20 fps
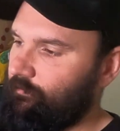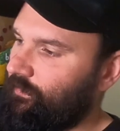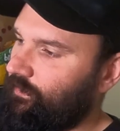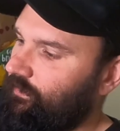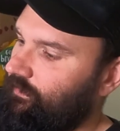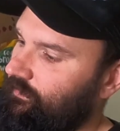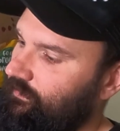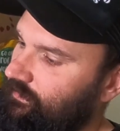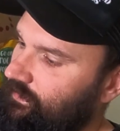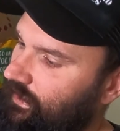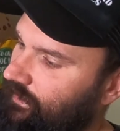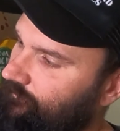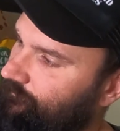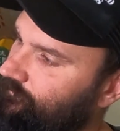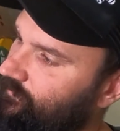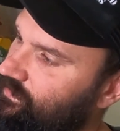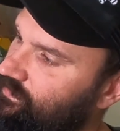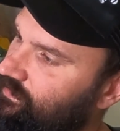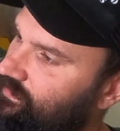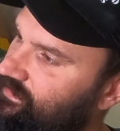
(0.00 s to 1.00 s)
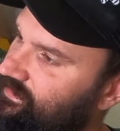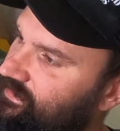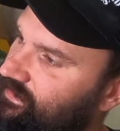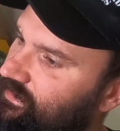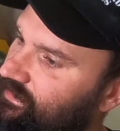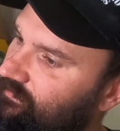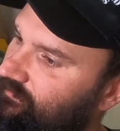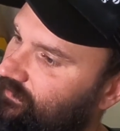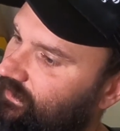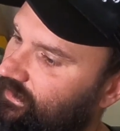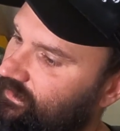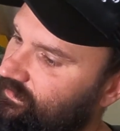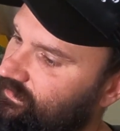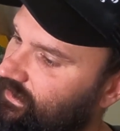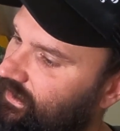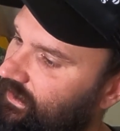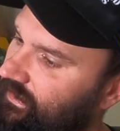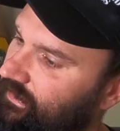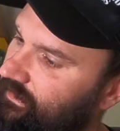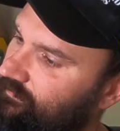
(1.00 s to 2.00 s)
But yeah, as you can see, it's
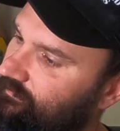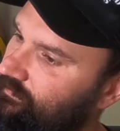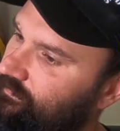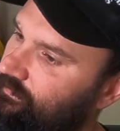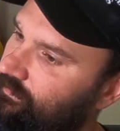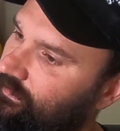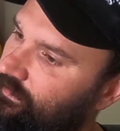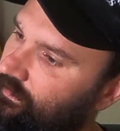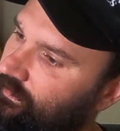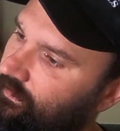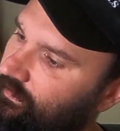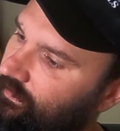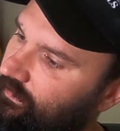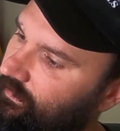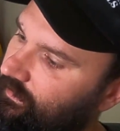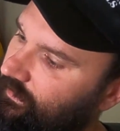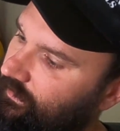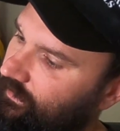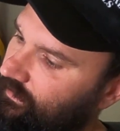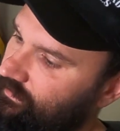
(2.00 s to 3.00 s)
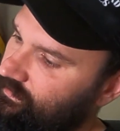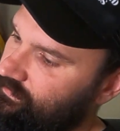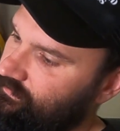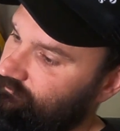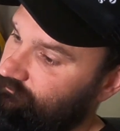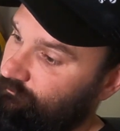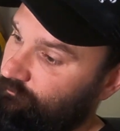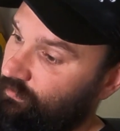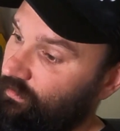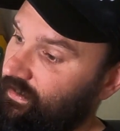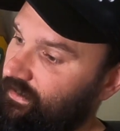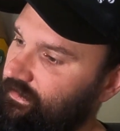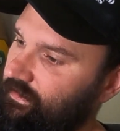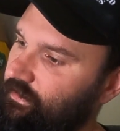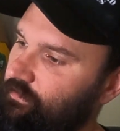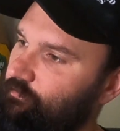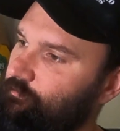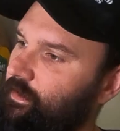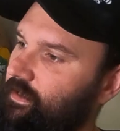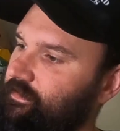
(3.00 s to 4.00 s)
clean, it's brand
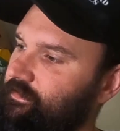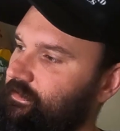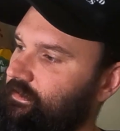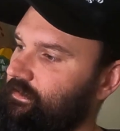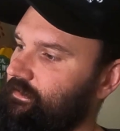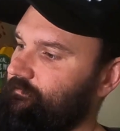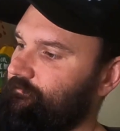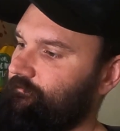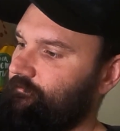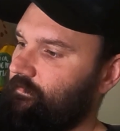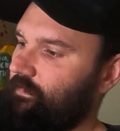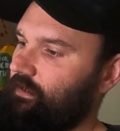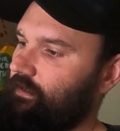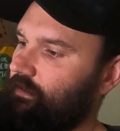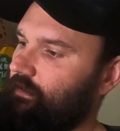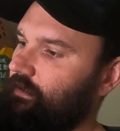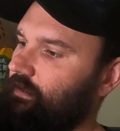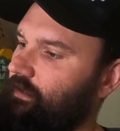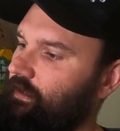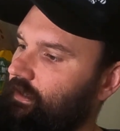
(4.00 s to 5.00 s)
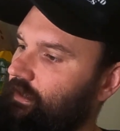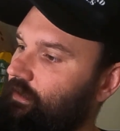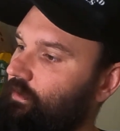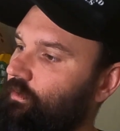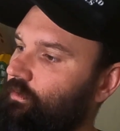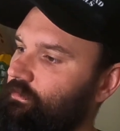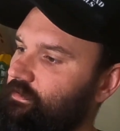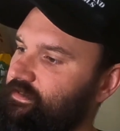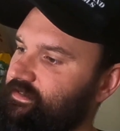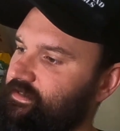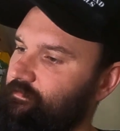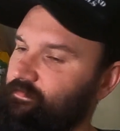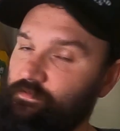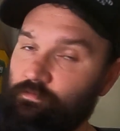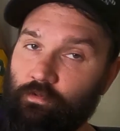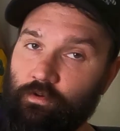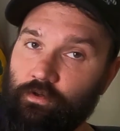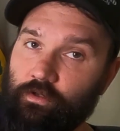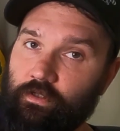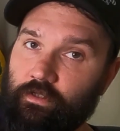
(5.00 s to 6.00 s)
new basically. All the zips
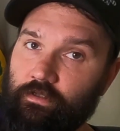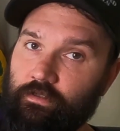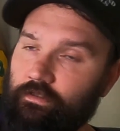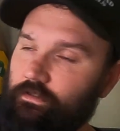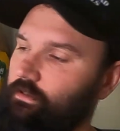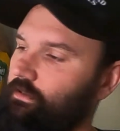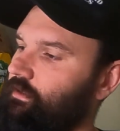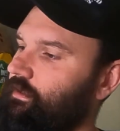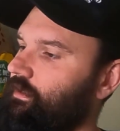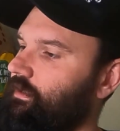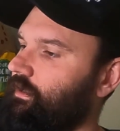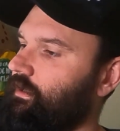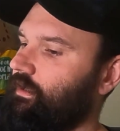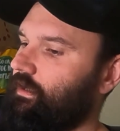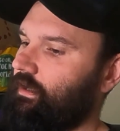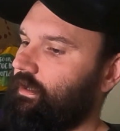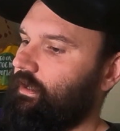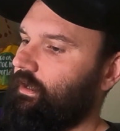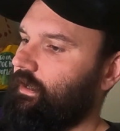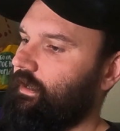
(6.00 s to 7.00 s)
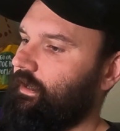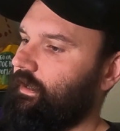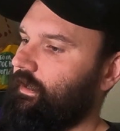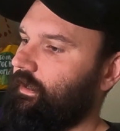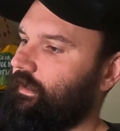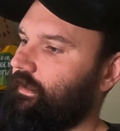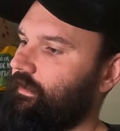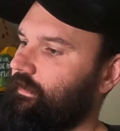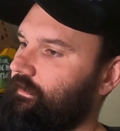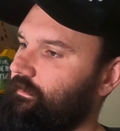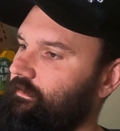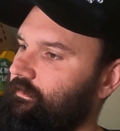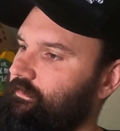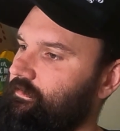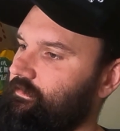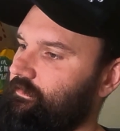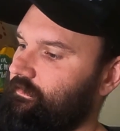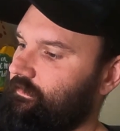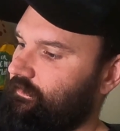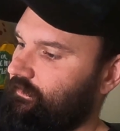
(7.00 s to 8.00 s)
work, and
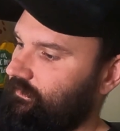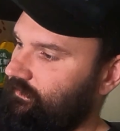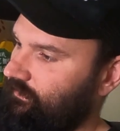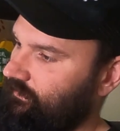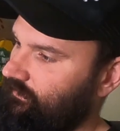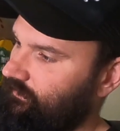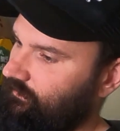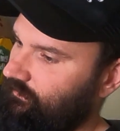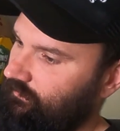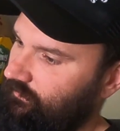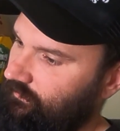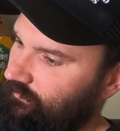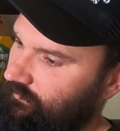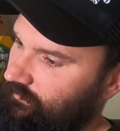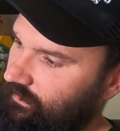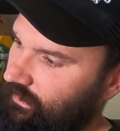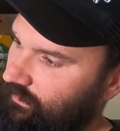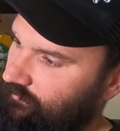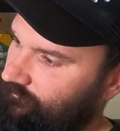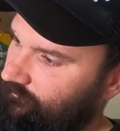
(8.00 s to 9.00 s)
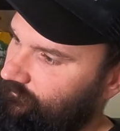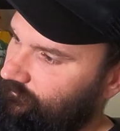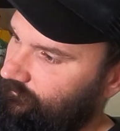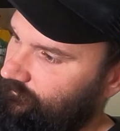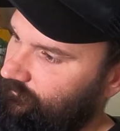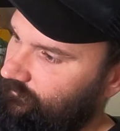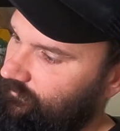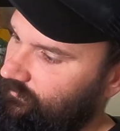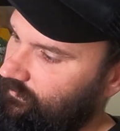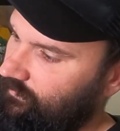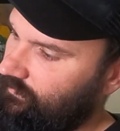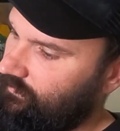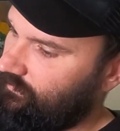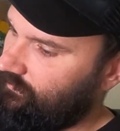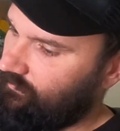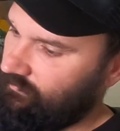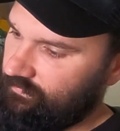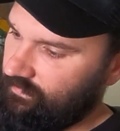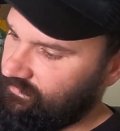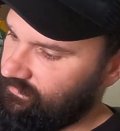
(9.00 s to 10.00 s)
yeah,
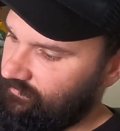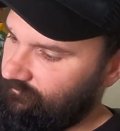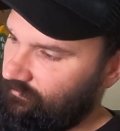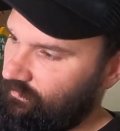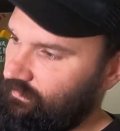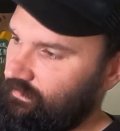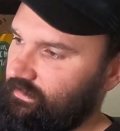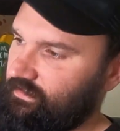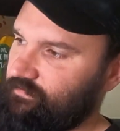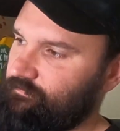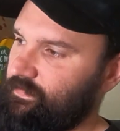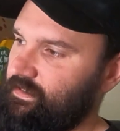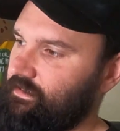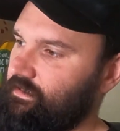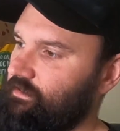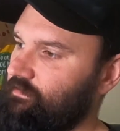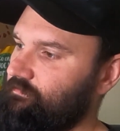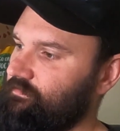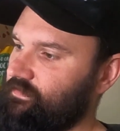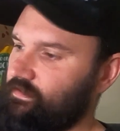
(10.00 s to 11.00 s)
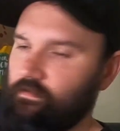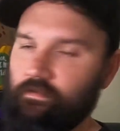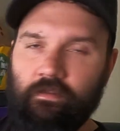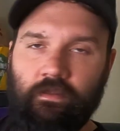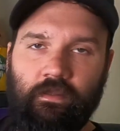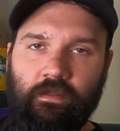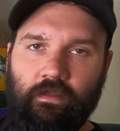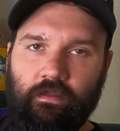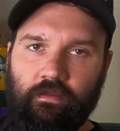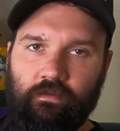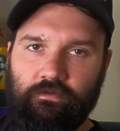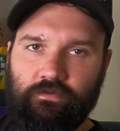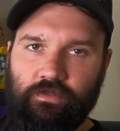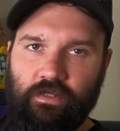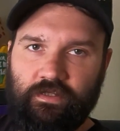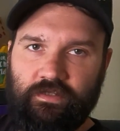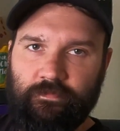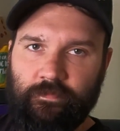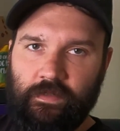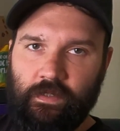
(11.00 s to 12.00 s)
it doesn't even look like it's been used.
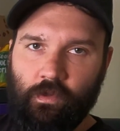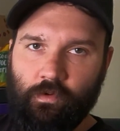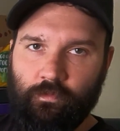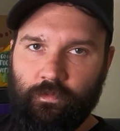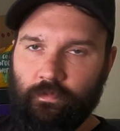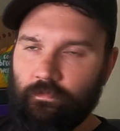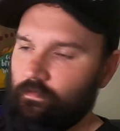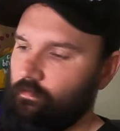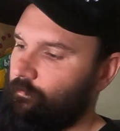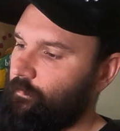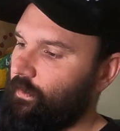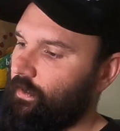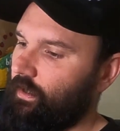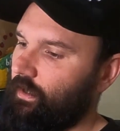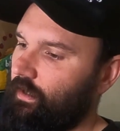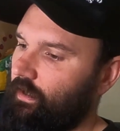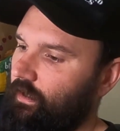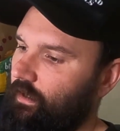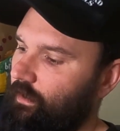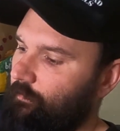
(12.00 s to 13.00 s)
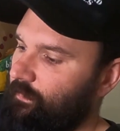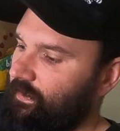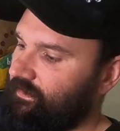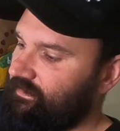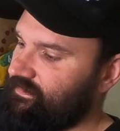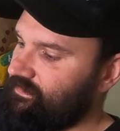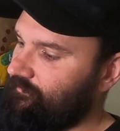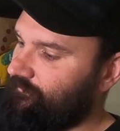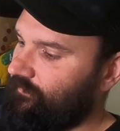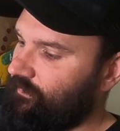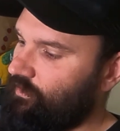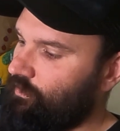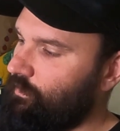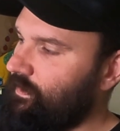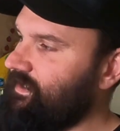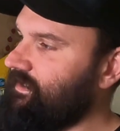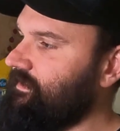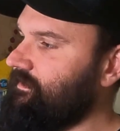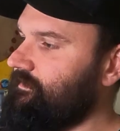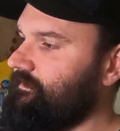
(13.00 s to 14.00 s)
just been opened, but I picked this up for
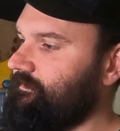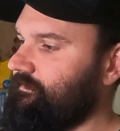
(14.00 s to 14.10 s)
£1.